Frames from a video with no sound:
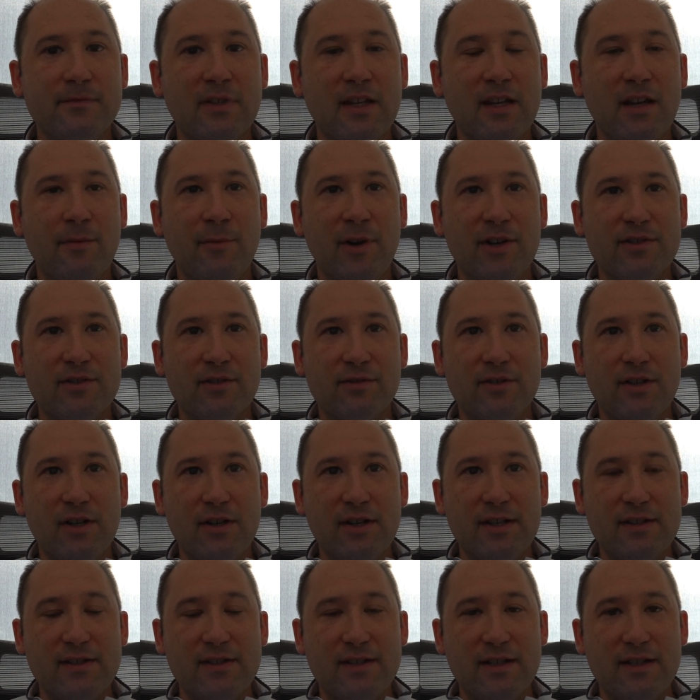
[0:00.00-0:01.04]
And I'm also
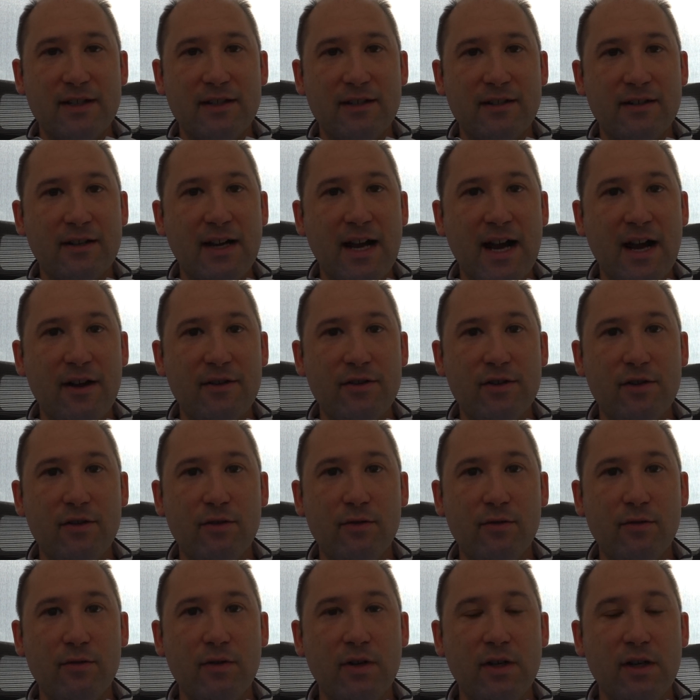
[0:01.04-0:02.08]
curious to hear how
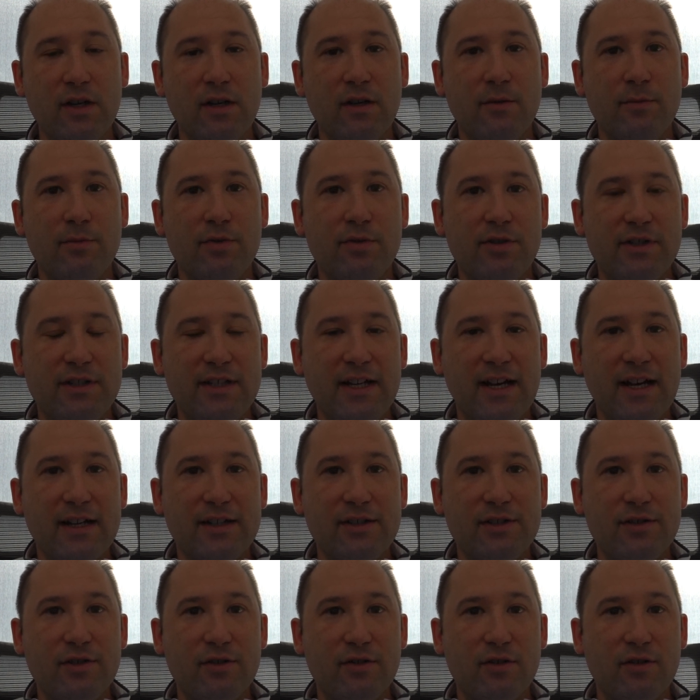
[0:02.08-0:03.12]
you
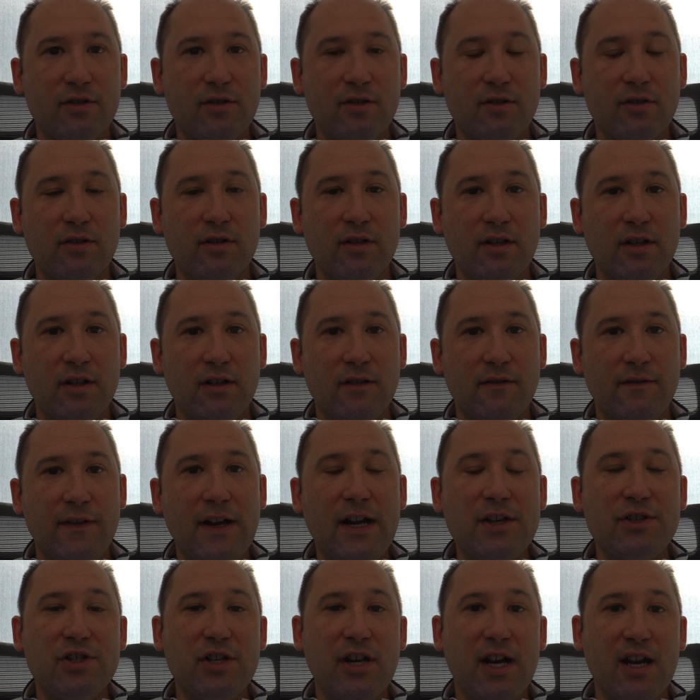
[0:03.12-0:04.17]
protect your
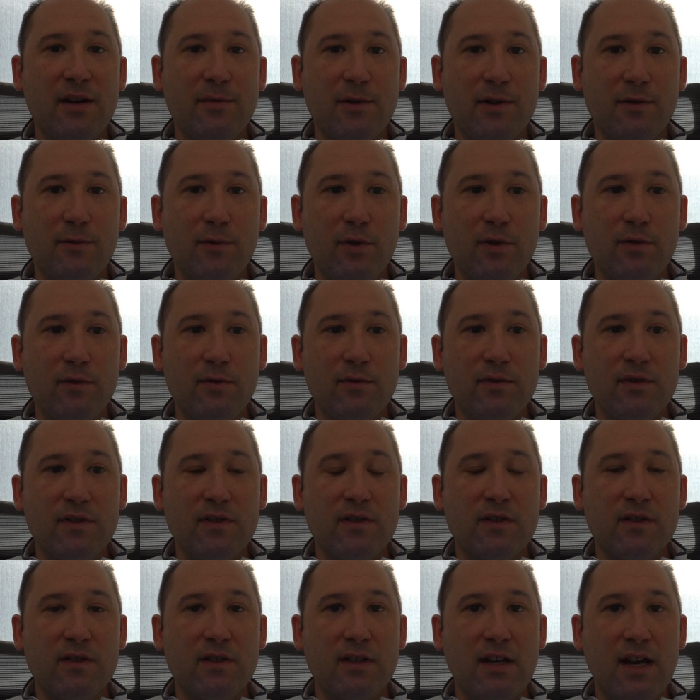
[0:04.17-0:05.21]
fasciotomy
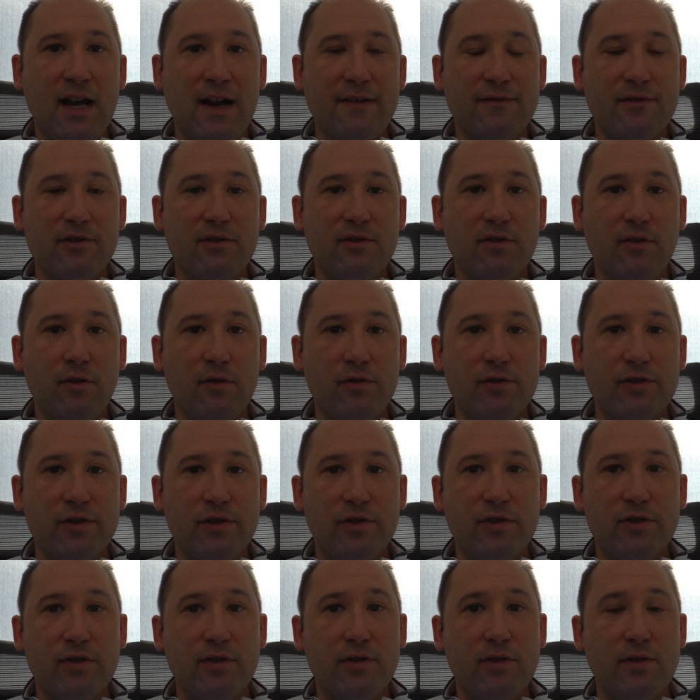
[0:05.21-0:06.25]
wounds after
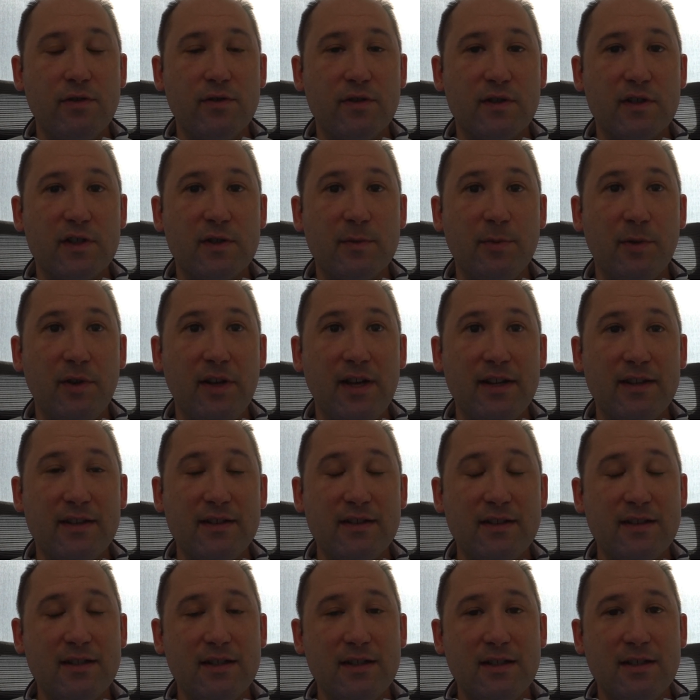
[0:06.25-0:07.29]
closure. Do you use a
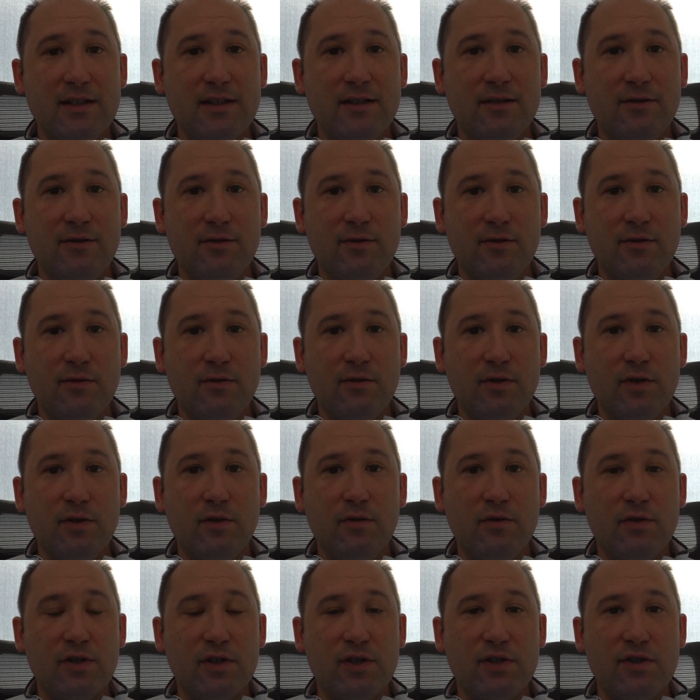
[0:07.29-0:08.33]
splint? Do
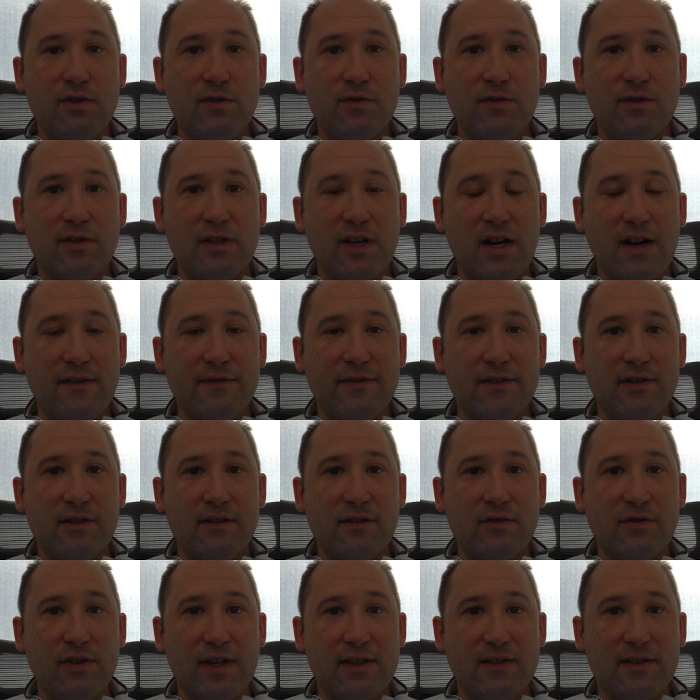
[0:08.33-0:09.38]
you just use
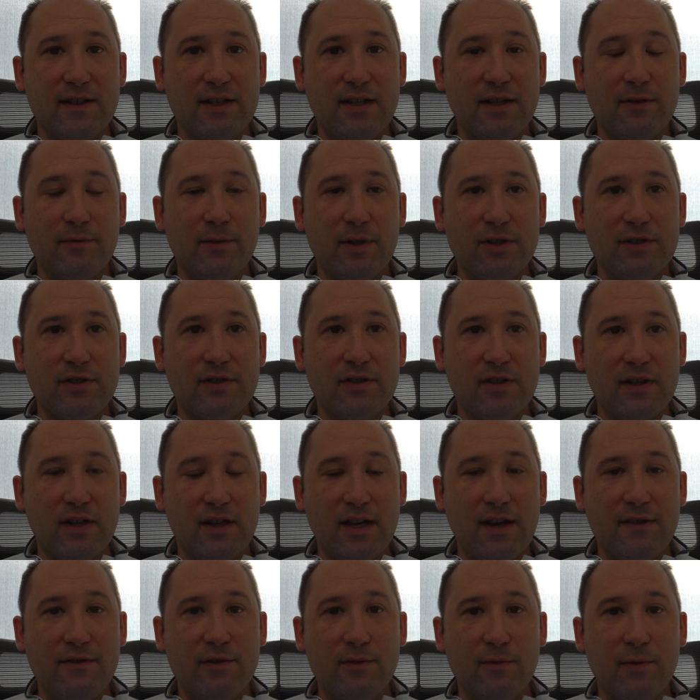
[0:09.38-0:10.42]
soft dressing, which is
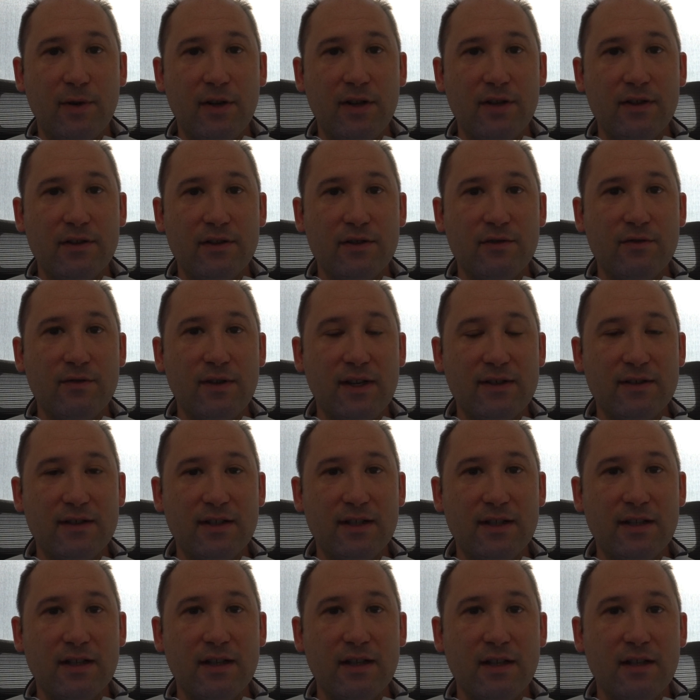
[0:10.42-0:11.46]
everyone's
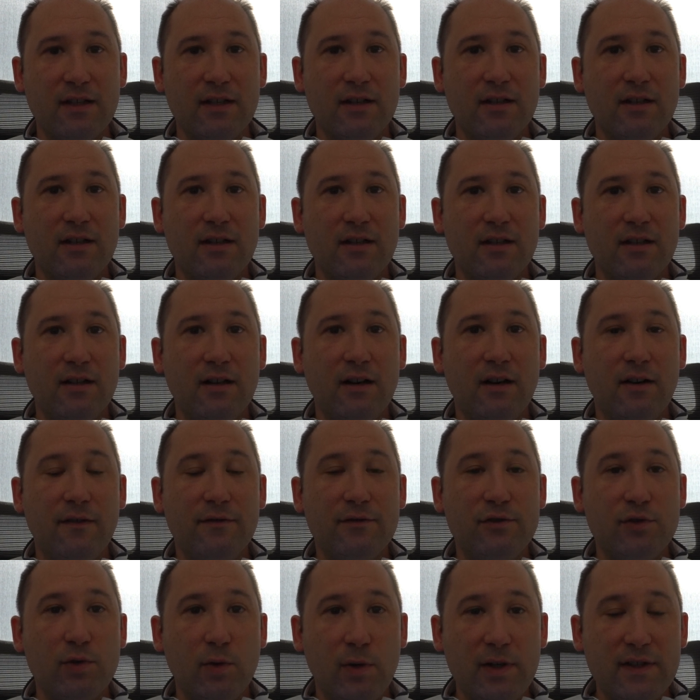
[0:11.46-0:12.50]
dressing
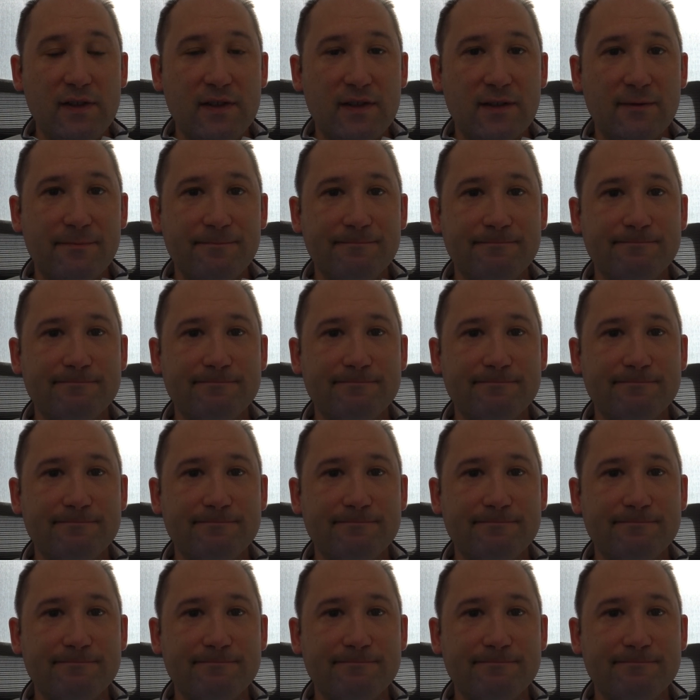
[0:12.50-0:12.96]
of choice?